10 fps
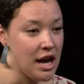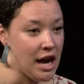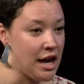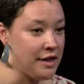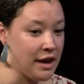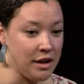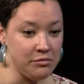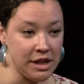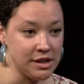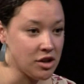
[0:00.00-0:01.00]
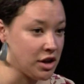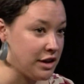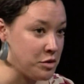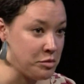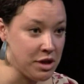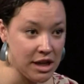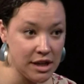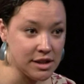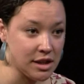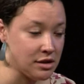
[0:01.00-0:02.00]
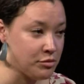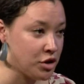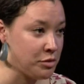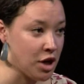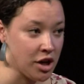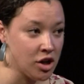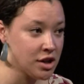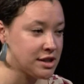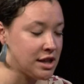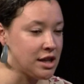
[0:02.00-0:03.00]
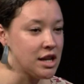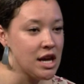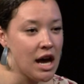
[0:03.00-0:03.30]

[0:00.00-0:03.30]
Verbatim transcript: and then they started giving me beats and putting me on hooks and